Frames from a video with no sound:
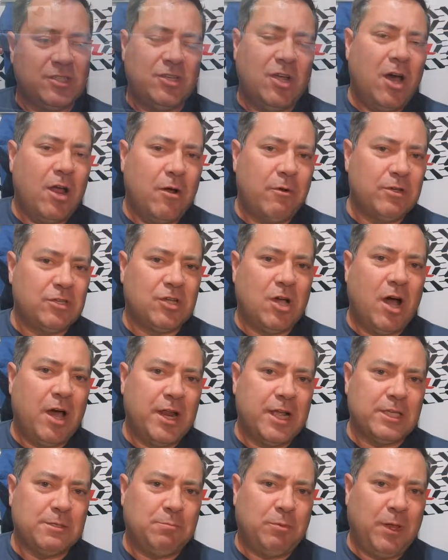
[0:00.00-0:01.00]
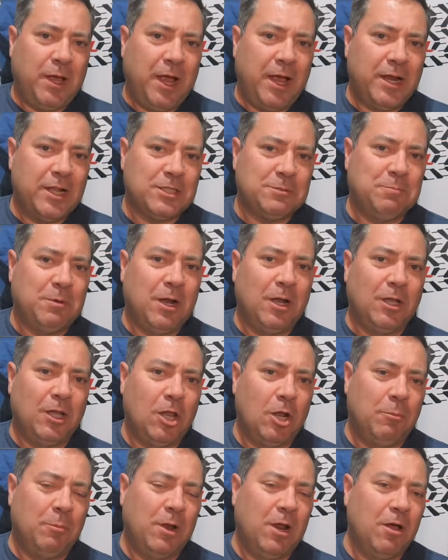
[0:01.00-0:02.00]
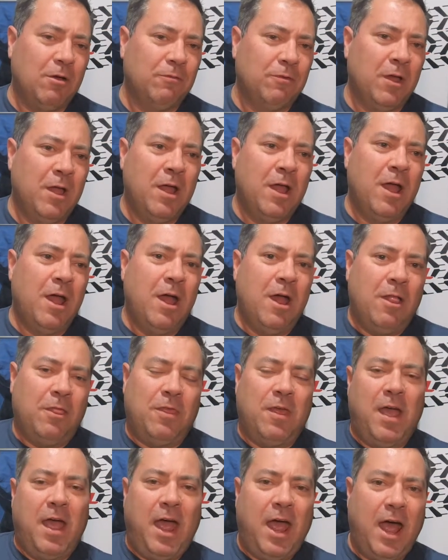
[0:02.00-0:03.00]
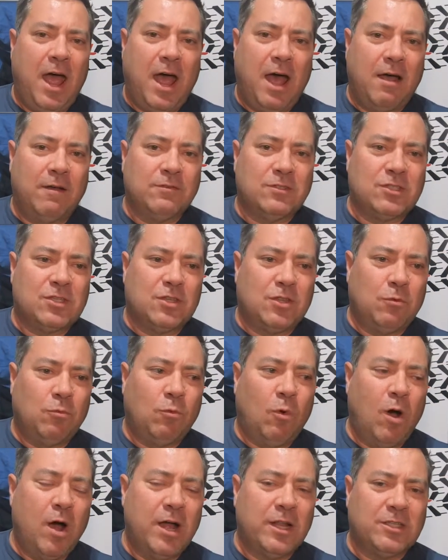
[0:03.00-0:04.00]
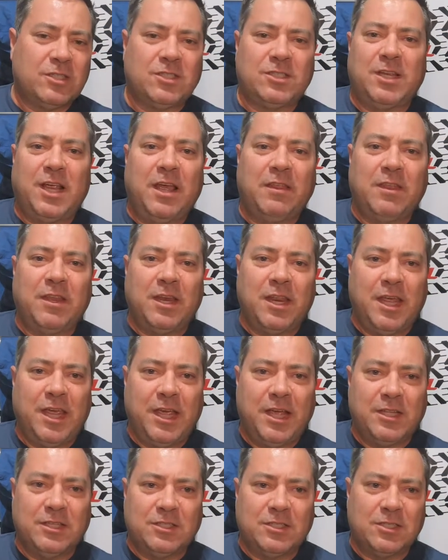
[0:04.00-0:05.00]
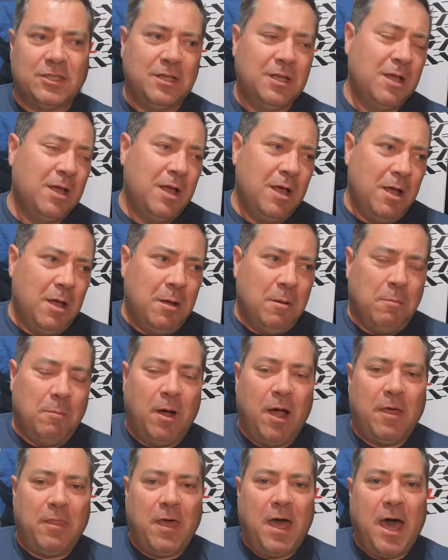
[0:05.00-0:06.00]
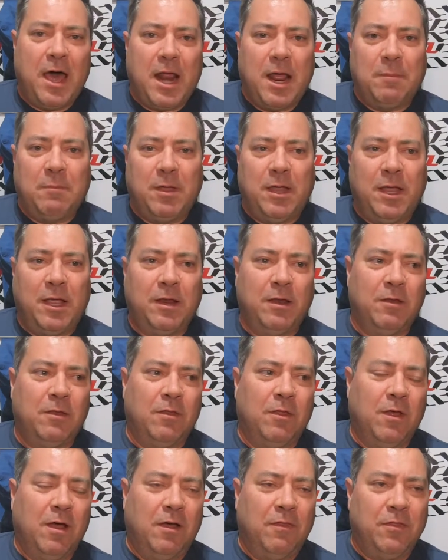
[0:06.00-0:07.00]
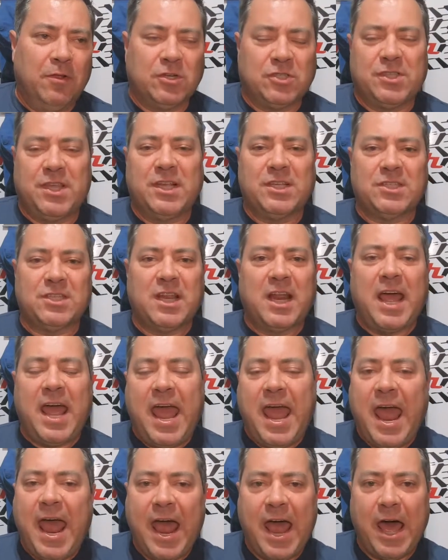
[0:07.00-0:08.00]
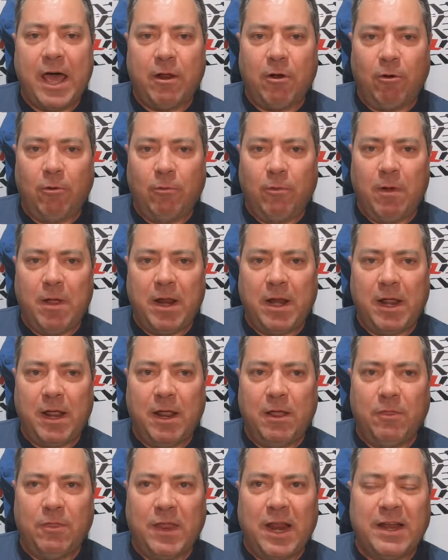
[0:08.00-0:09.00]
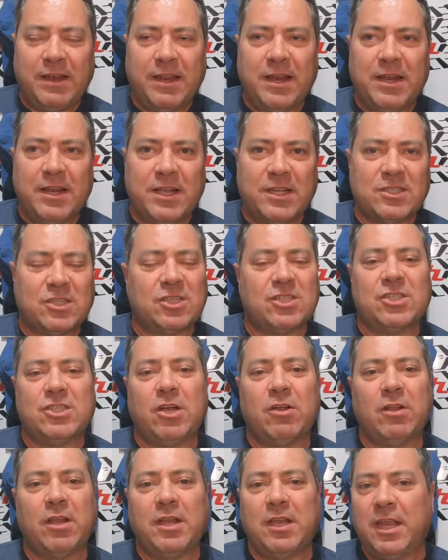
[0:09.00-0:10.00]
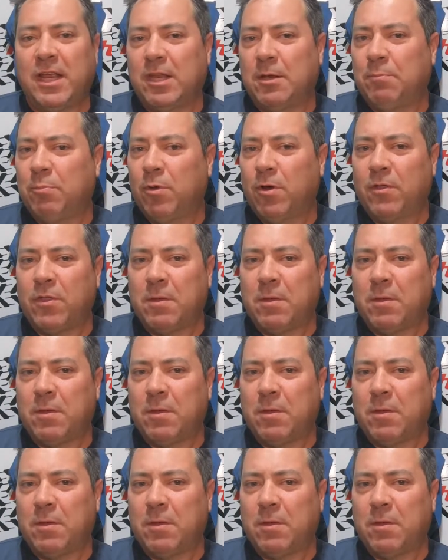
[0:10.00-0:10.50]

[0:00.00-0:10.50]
not always gone as planned. It's been a little bit of the haves, the wants, and the needs. By that I mean there's things that I had already that I didn't necessarily need to put on the